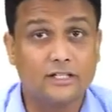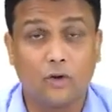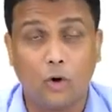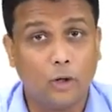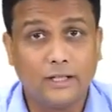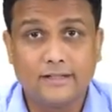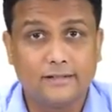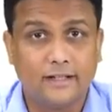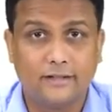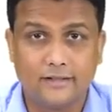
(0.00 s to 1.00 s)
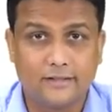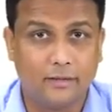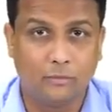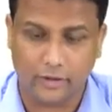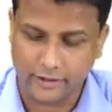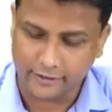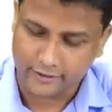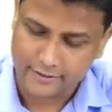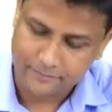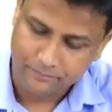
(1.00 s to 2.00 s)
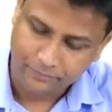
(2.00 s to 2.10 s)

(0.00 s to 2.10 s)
all these three things are important here, guys.